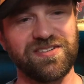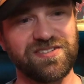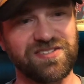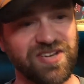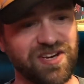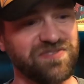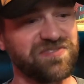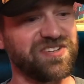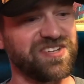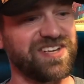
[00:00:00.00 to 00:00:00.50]

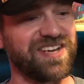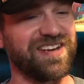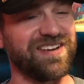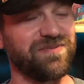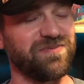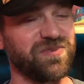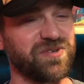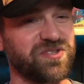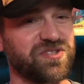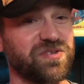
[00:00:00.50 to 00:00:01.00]
tough to
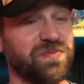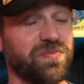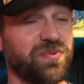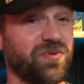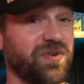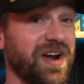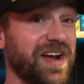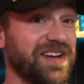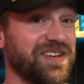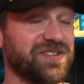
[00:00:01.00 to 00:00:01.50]
get, was
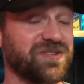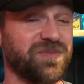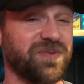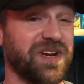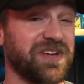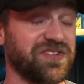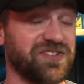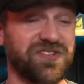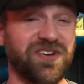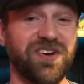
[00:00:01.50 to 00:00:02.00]
surprised when
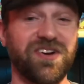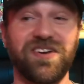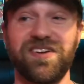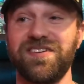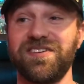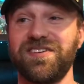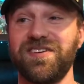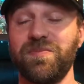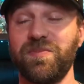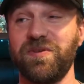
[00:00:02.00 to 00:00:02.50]
I saw
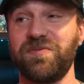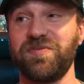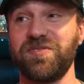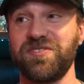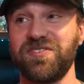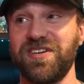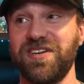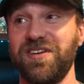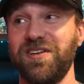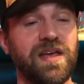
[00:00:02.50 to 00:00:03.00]
it come up for
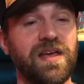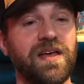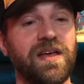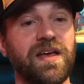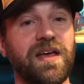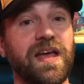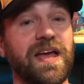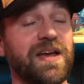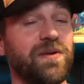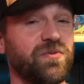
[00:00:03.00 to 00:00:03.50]
sale
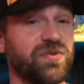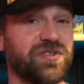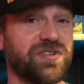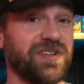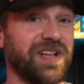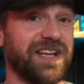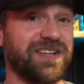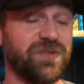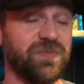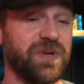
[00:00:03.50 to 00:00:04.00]
and was
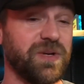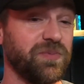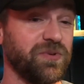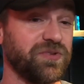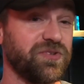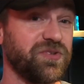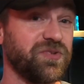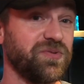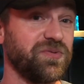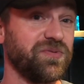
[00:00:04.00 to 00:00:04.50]
glad to be able
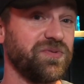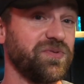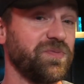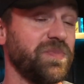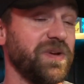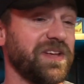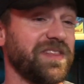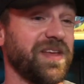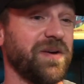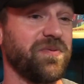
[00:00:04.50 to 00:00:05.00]
to, to
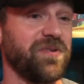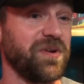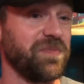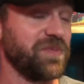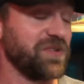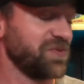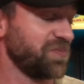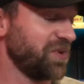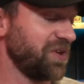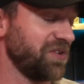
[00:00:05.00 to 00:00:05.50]
pick that one up
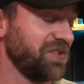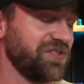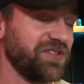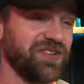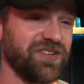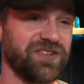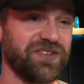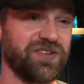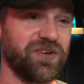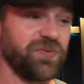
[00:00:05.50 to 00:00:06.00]
as well
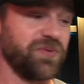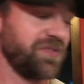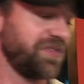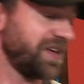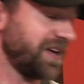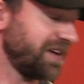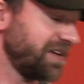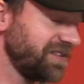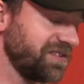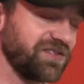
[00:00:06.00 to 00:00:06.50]
to go with
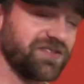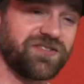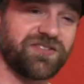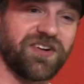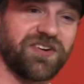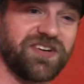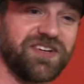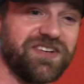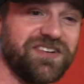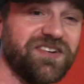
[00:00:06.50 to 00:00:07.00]
that
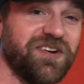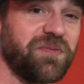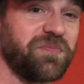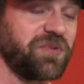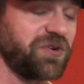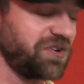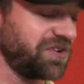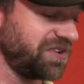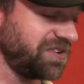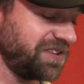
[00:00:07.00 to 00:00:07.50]
Sunny
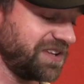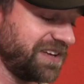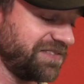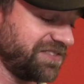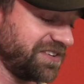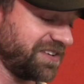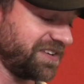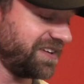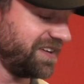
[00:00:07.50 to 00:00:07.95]
number 11.